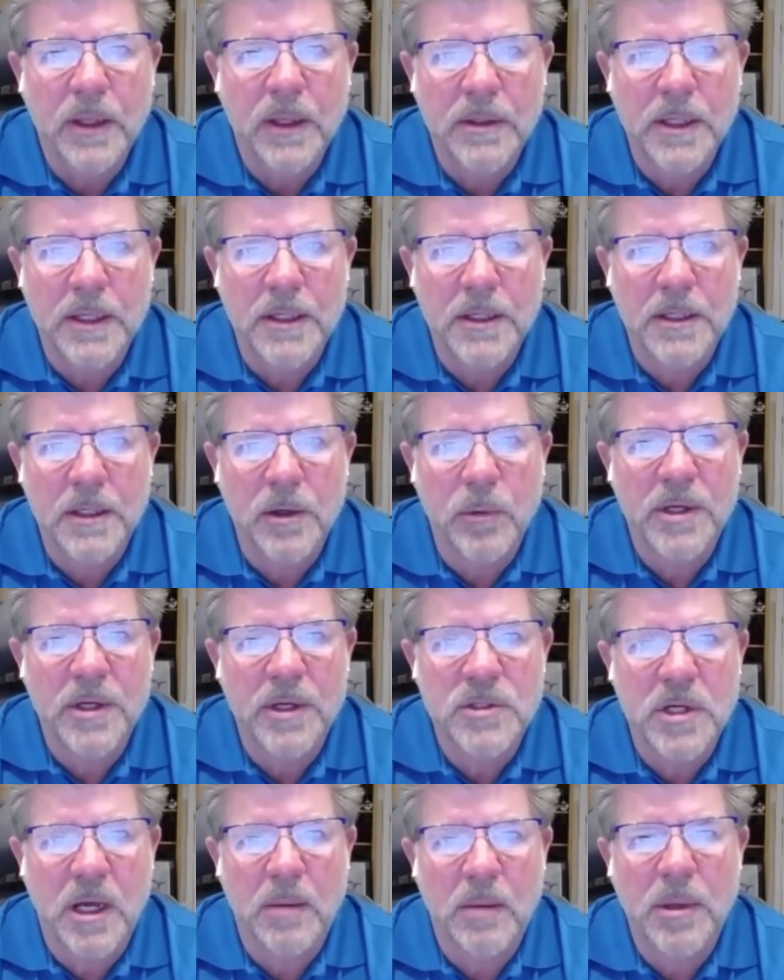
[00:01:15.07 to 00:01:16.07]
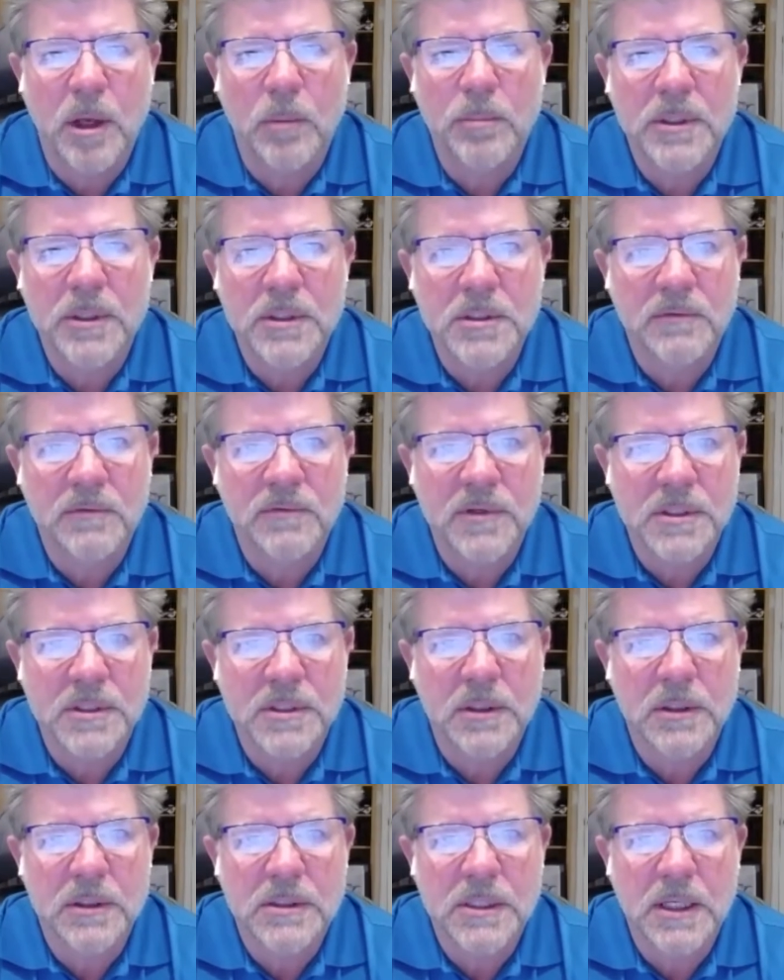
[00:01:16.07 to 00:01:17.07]
They did a great job helping to
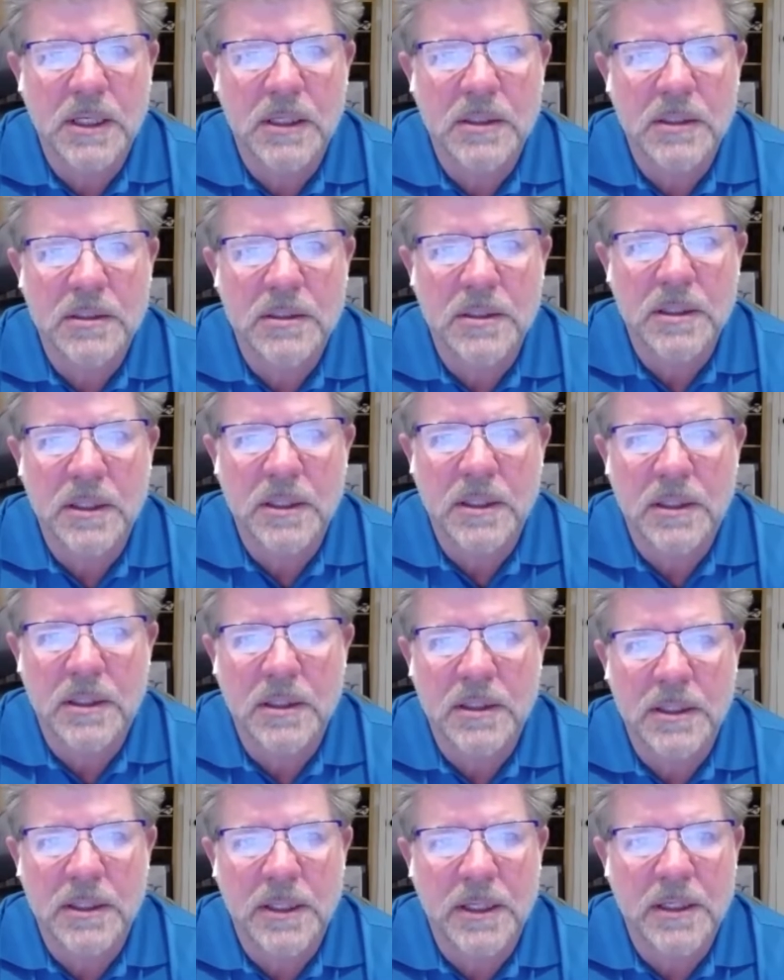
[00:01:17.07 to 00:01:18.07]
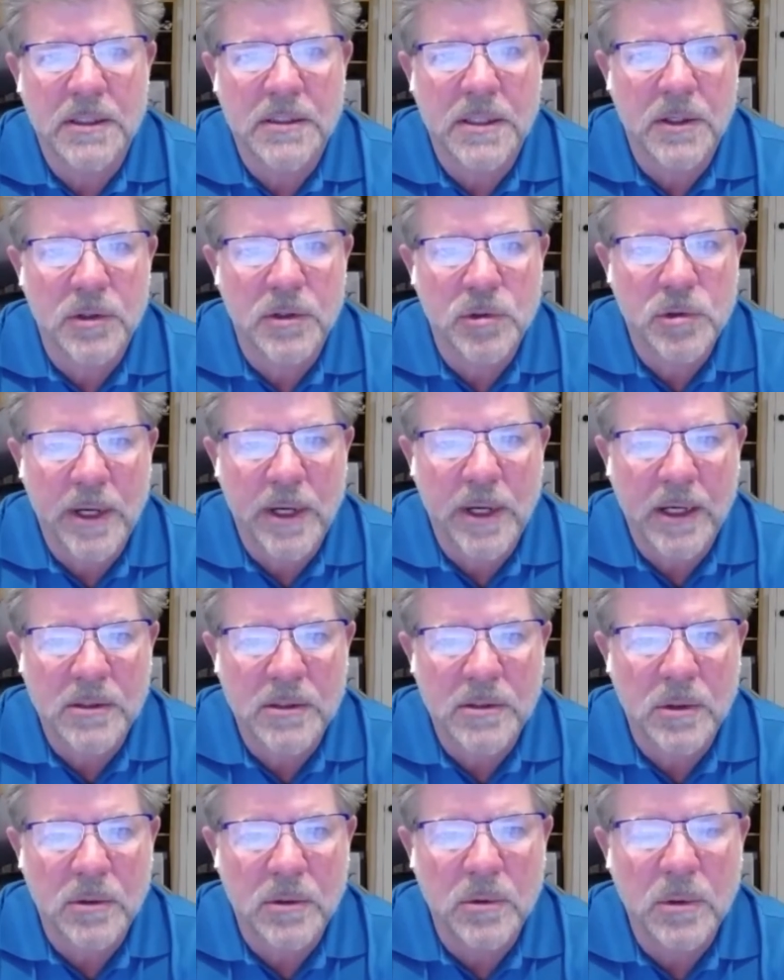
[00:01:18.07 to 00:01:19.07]
facilitate the data center track.
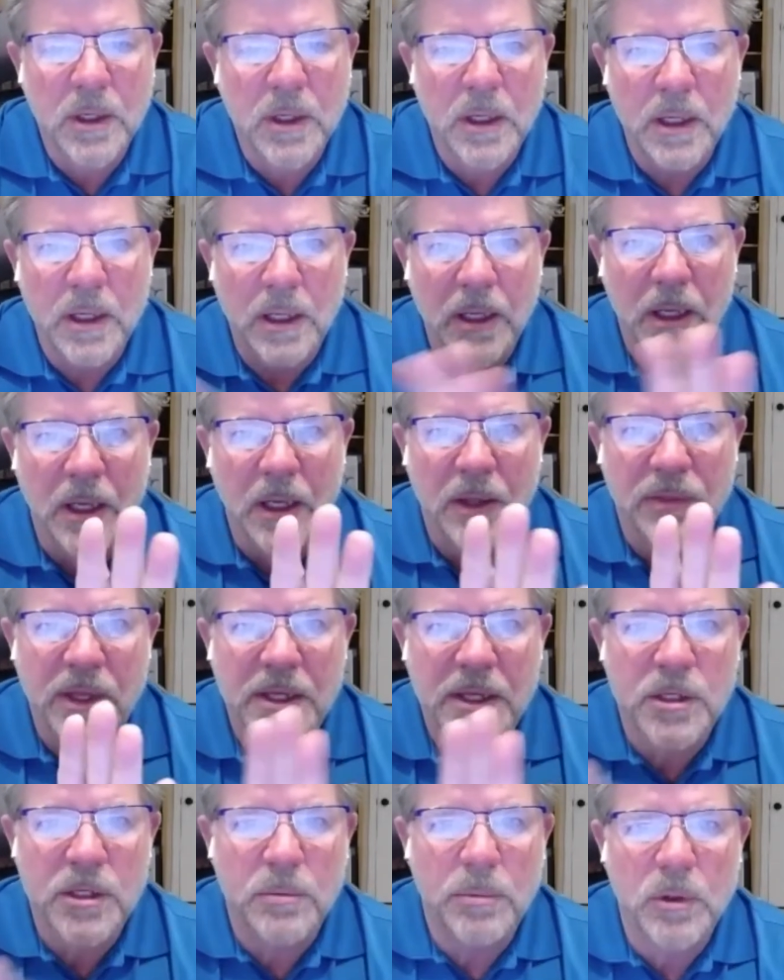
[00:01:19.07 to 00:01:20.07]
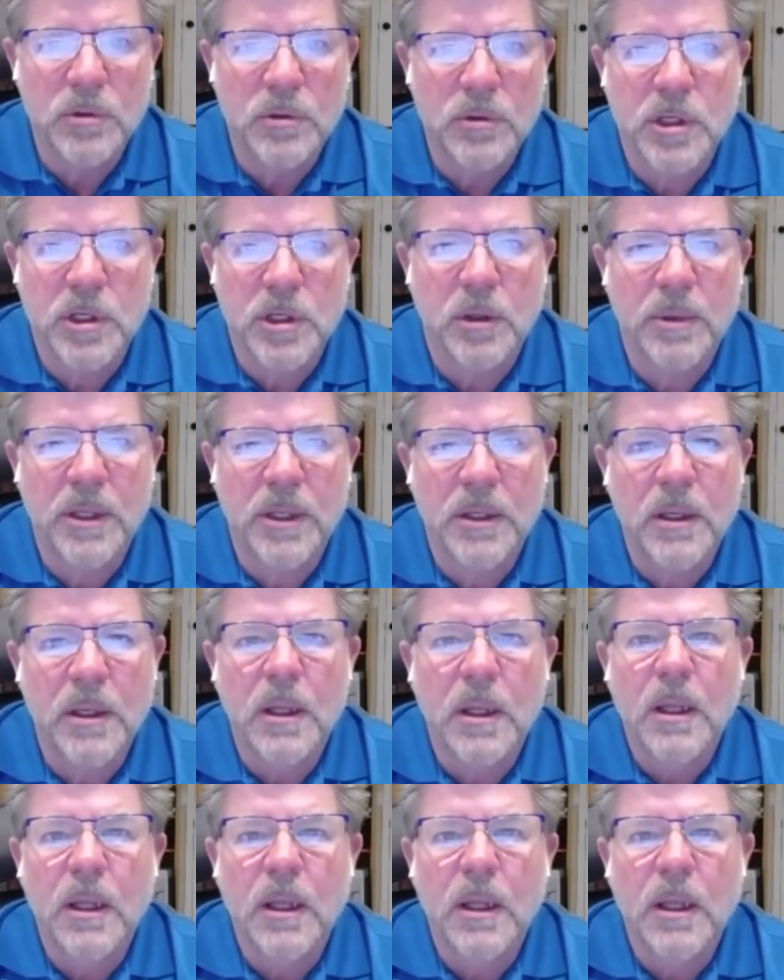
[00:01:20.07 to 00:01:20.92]
So thank you both, gentlemen.